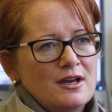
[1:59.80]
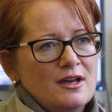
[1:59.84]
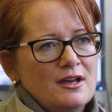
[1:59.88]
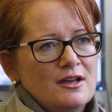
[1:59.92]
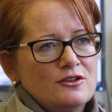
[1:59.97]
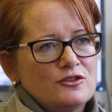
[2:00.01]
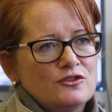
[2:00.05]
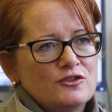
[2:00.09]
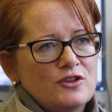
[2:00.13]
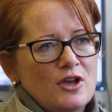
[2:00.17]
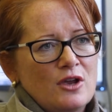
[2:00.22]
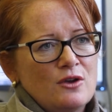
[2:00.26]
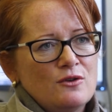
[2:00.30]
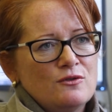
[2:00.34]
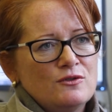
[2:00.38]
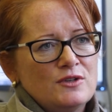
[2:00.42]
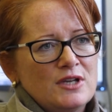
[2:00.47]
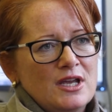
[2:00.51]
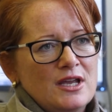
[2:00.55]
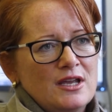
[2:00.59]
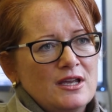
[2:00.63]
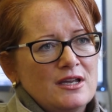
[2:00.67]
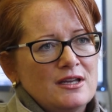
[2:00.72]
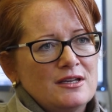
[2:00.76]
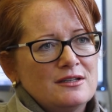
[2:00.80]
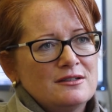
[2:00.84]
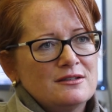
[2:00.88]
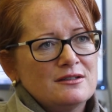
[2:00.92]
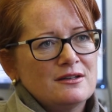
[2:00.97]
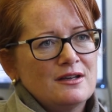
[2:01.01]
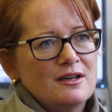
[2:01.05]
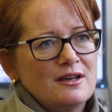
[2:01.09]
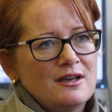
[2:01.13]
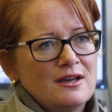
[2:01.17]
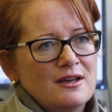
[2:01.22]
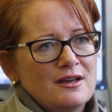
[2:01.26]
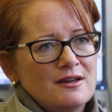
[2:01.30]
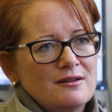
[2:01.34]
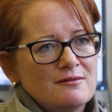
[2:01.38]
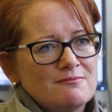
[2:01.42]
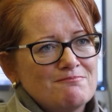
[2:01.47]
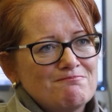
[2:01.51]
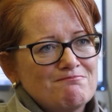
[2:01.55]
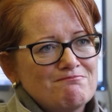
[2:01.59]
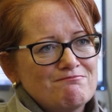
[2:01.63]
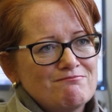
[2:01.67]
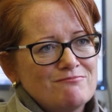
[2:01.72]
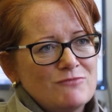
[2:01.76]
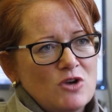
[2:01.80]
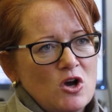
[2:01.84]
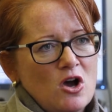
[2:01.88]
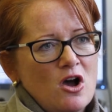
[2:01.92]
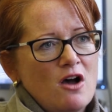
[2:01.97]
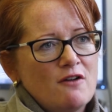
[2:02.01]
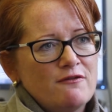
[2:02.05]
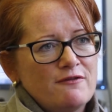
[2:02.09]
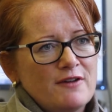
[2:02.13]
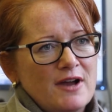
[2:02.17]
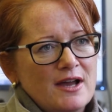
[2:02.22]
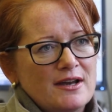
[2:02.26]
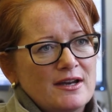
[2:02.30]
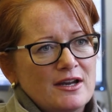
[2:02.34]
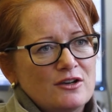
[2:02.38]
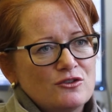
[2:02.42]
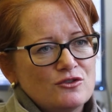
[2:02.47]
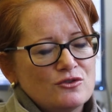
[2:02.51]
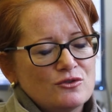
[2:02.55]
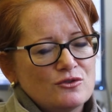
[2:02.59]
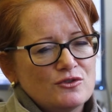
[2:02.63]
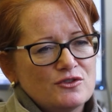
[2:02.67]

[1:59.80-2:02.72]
so did our financial